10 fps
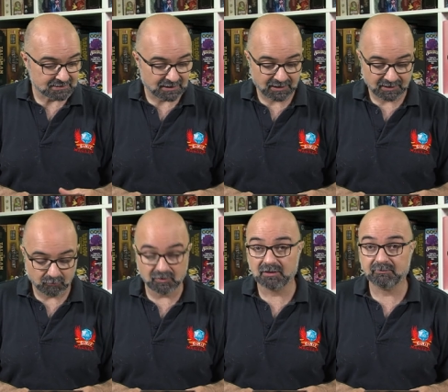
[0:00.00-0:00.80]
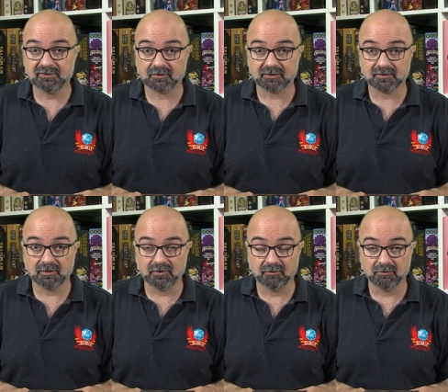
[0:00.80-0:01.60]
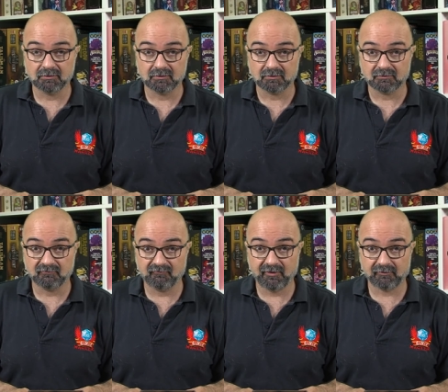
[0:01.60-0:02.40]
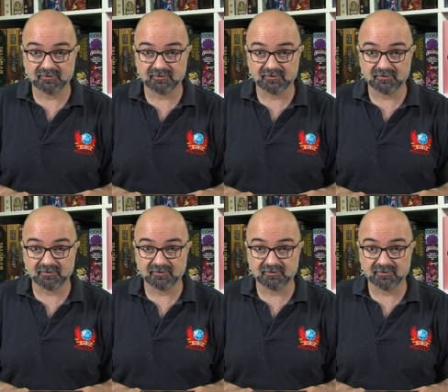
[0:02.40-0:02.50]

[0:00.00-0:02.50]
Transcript: I will be talking to you very